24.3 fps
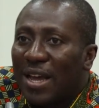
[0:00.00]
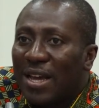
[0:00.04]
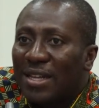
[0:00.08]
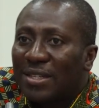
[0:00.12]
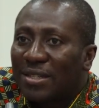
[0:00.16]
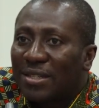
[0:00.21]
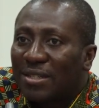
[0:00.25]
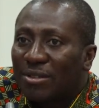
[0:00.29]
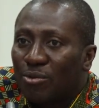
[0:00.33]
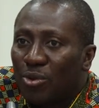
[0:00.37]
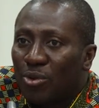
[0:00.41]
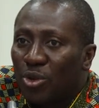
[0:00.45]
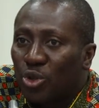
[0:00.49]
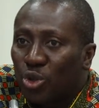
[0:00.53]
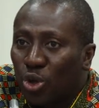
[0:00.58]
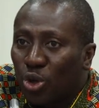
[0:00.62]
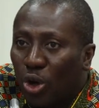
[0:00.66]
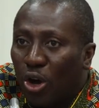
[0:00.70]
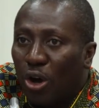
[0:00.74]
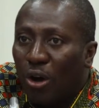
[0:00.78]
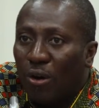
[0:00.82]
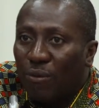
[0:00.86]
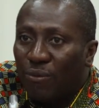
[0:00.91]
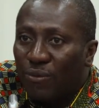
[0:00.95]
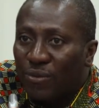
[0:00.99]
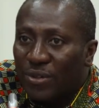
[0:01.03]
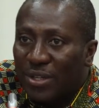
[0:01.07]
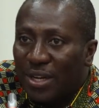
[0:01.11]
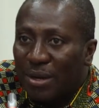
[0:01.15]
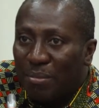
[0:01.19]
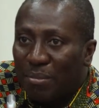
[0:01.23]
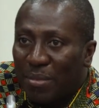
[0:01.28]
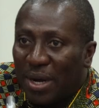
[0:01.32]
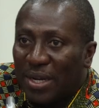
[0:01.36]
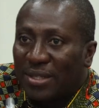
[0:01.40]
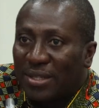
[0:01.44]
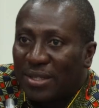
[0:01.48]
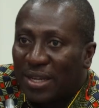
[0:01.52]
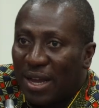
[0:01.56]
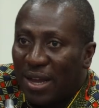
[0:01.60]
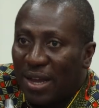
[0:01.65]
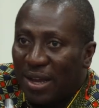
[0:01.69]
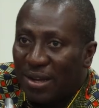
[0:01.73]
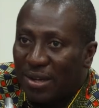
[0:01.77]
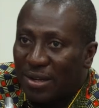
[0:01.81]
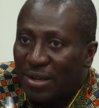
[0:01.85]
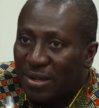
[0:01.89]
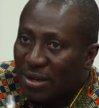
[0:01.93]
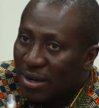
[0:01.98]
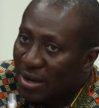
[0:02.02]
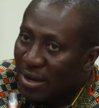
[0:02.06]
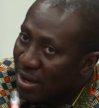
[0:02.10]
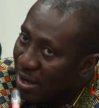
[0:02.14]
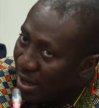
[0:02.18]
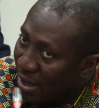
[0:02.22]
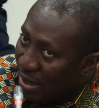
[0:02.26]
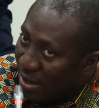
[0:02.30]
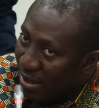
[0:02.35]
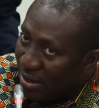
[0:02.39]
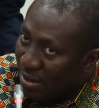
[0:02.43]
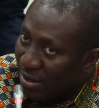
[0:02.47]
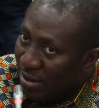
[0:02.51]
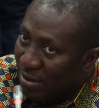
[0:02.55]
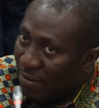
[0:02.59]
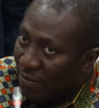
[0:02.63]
us resolve the matter here.